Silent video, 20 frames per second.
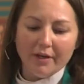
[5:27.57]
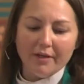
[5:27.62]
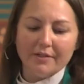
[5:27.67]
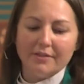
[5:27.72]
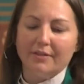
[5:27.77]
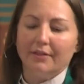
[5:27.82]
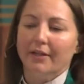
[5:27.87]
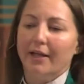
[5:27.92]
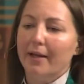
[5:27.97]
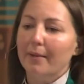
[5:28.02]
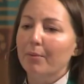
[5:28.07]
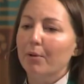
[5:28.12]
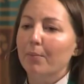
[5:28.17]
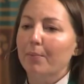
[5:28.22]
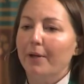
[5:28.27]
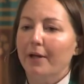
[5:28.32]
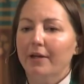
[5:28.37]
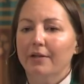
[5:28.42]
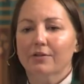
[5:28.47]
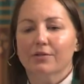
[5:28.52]
as labor
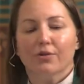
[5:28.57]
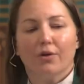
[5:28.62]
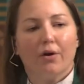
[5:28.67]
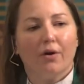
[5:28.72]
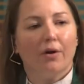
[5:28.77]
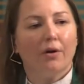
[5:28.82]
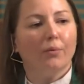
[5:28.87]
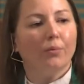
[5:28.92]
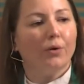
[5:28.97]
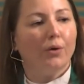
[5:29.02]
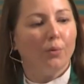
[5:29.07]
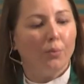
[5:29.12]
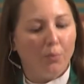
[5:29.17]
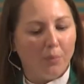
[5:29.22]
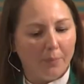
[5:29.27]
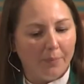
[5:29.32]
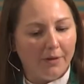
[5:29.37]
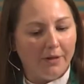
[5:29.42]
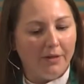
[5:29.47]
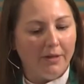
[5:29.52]
pains are when a
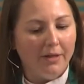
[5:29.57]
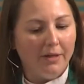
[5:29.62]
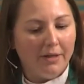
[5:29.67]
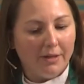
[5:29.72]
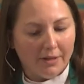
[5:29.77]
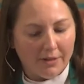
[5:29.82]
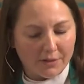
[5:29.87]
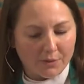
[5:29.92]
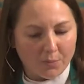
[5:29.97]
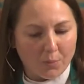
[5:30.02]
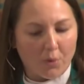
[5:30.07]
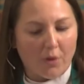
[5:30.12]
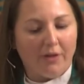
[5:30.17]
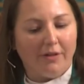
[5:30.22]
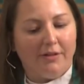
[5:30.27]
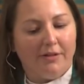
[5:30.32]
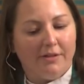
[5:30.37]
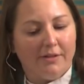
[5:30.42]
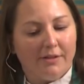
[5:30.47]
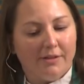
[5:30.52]
woman is
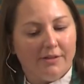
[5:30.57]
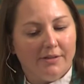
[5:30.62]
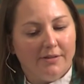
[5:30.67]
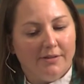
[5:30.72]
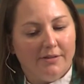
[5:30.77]
pregnant.